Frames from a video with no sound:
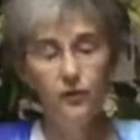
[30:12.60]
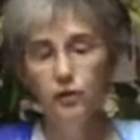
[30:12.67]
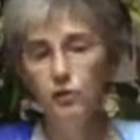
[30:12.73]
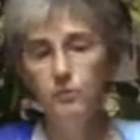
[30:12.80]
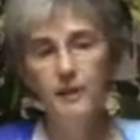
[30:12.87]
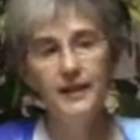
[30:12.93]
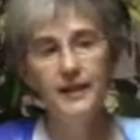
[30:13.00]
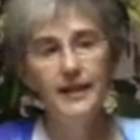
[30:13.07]
you
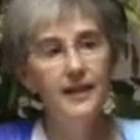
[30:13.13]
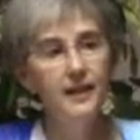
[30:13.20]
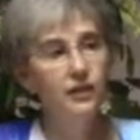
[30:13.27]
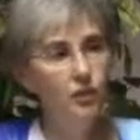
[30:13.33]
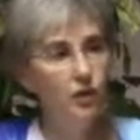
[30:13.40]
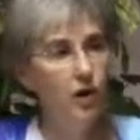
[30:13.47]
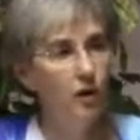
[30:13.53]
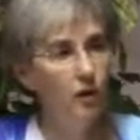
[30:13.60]
might get is
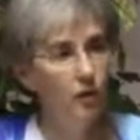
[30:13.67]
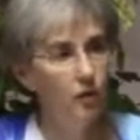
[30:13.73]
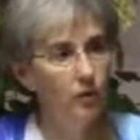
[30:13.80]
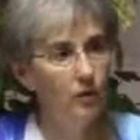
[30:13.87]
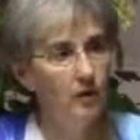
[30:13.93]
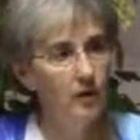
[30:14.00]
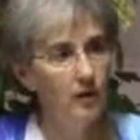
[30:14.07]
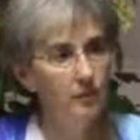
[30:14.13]
no.
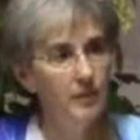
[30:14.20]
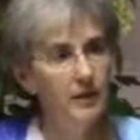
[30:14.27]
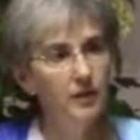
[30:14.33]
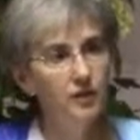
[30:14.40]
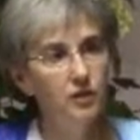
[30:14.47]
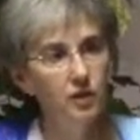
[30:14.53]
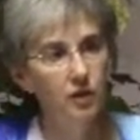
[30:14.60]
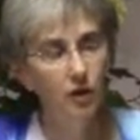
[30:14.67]

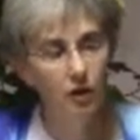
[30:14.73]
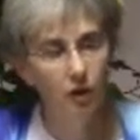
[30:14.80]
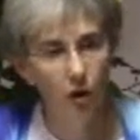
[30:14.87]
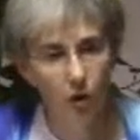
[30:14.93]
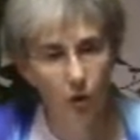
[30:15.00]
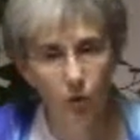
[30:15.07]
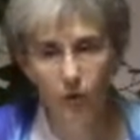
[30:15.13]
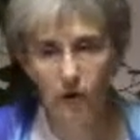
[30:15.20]
Because the
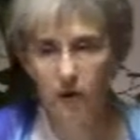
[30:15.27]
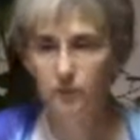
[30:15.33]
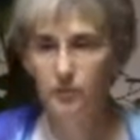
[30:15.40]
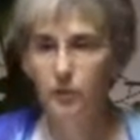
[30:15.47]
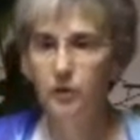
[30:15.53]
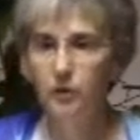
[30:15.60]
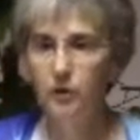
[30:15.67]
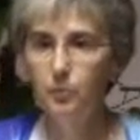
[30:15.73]
goal of
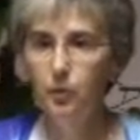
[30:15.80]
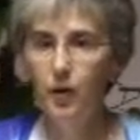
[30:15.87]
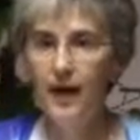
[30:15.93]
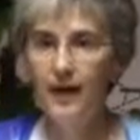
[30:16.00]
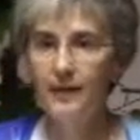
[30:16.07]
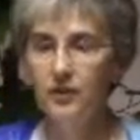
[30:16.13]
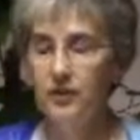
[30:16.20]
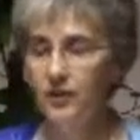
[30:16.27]
Buddhist
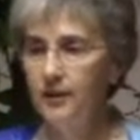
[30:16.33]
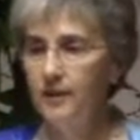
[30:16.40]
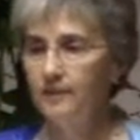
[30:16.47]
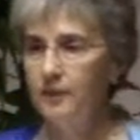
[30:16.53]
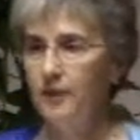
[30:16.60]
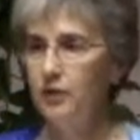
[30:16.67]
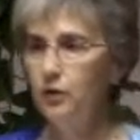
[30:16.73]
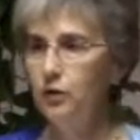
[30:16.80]
practice
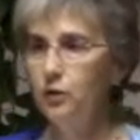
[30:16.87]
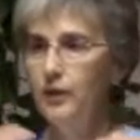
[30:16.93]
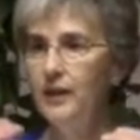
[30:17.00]
is to